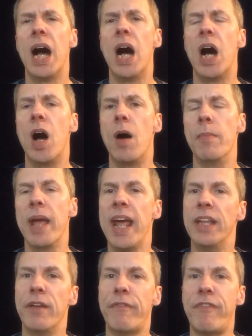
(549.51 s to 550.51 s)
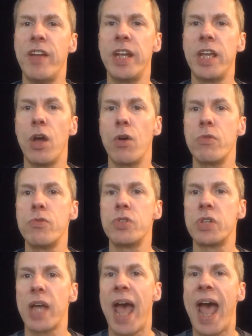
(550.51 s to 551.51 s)
And the
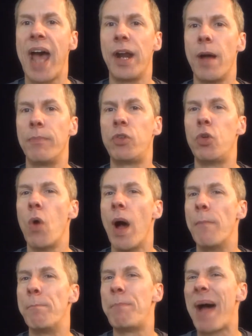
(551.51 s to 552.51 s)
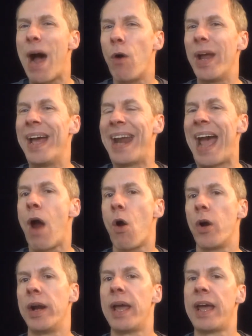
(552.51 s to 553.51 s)
videos add up to about an
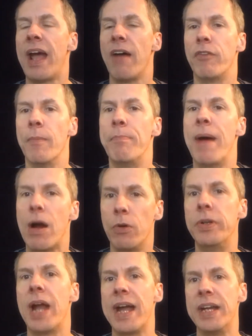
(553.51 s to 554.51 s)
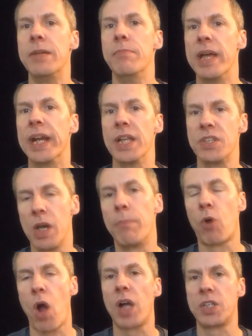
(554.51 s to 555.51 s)
hour and a half, about 90 minutes
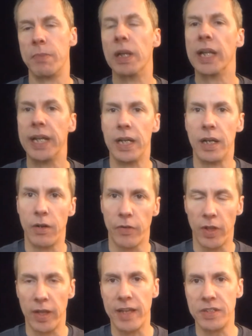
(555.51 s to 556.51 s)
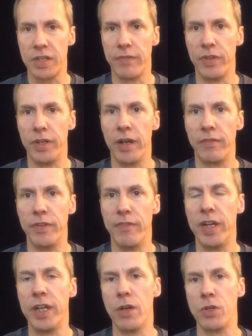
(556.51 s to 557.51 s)
approximately, are the lengths of the
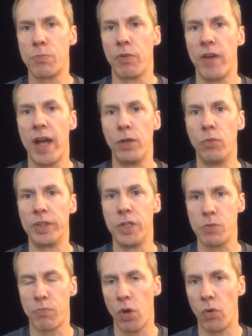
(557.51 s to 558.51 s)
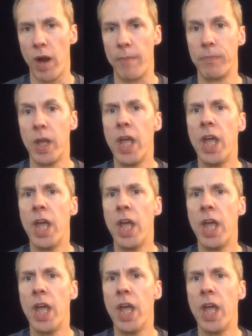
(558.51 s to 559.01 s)
videos provided with this program.